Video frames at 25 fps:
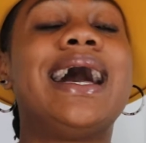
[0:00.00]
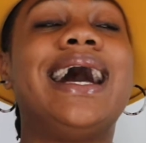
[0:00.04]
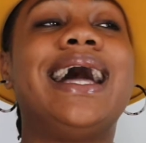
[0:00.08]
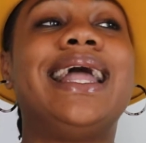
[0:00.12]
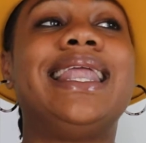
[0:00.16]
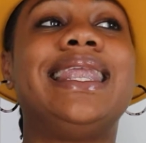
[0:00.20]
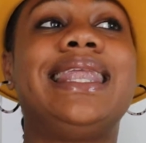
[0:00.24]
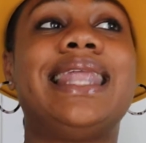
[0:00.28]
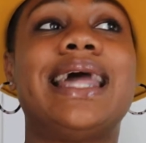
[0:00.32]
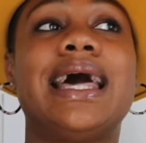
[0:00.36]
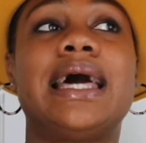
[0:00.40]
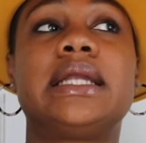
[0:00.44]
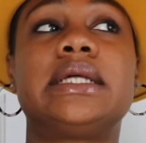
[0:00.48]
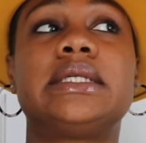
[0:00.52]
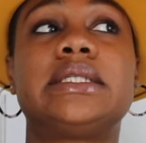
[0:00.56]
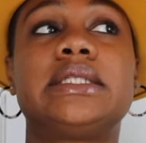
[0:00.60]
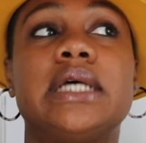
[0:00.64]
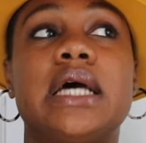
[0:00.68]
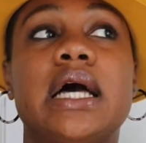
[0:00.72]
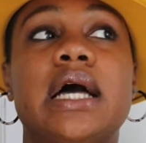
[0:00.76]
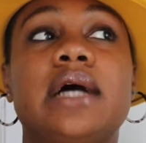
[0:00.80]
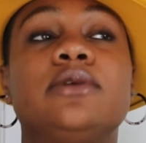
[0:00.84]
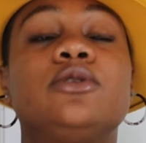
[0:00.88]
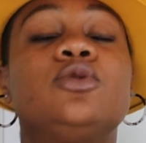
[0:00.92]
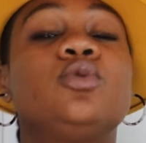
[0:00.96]
a lot of
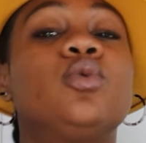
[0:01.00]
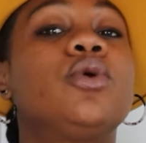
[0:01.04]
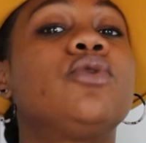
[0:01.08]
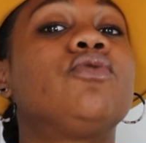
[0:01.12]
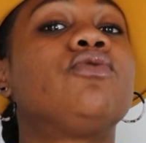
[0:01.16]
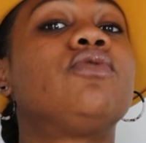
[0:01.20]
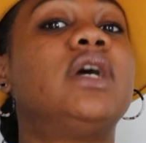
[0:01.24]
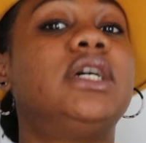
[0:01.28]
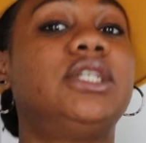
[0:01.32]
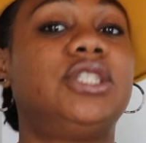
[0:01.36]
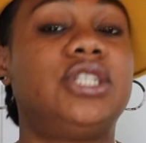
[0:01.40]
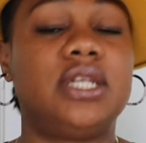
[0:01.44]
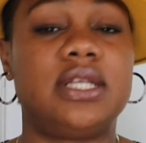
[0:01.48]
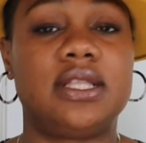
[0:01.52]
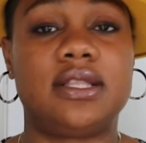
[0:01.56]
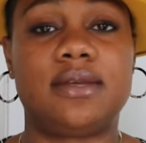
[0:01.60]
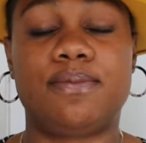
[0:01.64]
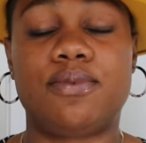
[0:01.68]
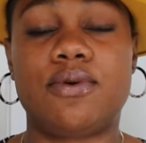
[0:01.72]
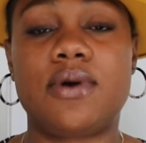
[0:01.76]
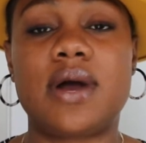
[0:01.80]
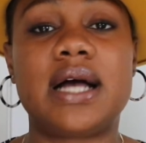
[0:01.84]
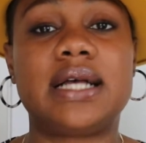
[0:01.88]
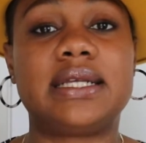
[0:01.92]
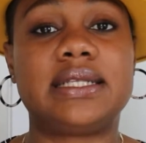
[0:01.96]
times we're rushing the
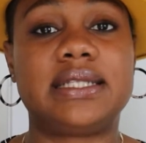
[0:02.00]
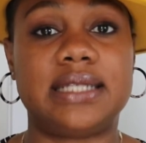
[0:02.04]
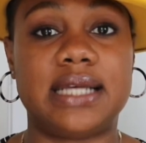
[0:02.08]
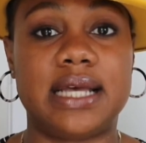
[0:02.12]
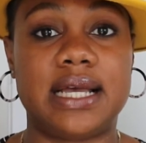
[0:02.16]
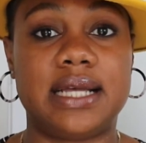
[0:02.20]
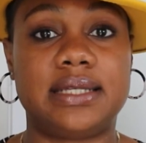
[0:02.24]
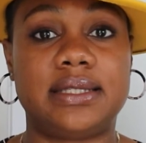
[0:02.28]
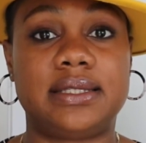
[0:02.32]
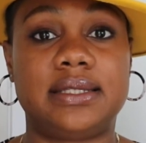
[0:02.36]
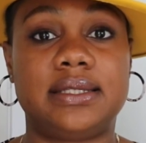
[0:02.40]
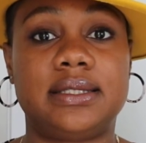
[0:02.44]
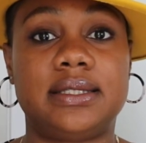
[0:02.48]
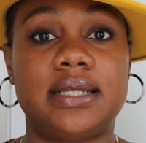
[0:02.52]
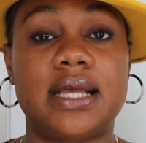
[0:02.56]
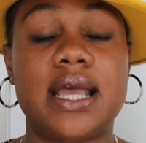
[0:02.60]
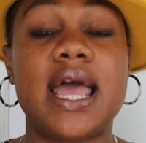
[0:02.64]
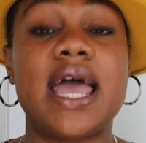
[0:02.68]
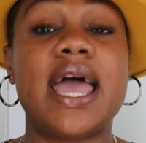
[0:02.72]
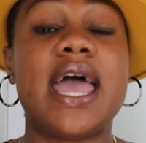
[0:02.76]
process.